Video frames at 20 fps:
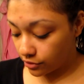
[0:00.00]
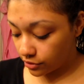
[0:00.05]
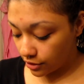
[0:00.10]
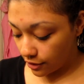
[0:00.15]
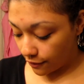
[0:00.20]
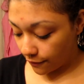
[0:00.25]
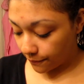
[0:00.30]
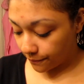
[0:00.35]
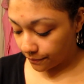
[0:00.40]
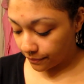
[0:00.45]

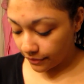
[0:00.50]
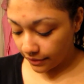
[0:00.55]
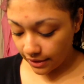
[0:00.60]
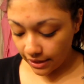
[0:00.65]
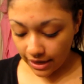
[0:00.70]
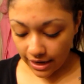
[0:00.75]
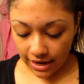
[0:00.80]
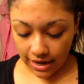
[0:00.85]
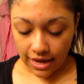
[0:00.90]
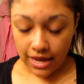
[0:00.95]
So
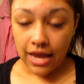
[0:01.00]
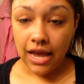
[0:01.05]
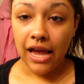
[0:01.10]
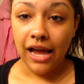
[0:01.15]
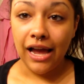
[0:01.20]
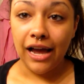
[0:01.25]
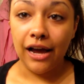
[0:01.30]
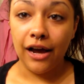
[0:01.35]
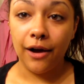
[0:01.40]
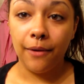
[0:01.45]

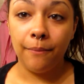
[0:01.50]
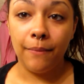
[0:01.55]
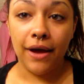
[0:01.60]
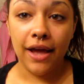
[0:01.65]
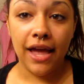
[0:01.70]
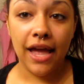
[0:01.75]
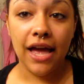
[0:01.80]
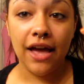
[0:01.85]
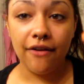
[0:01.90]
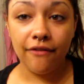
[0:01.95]

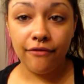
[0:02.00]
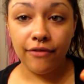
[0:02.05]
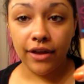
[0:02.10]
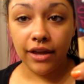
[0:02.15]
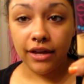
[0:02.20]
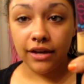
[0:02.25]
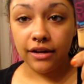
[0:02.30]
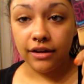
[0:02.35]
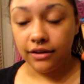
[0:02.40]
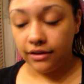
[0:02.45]
I have
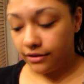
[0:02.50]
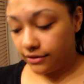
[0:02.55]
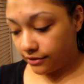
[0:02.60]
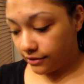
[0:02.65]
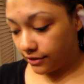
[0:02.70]
like a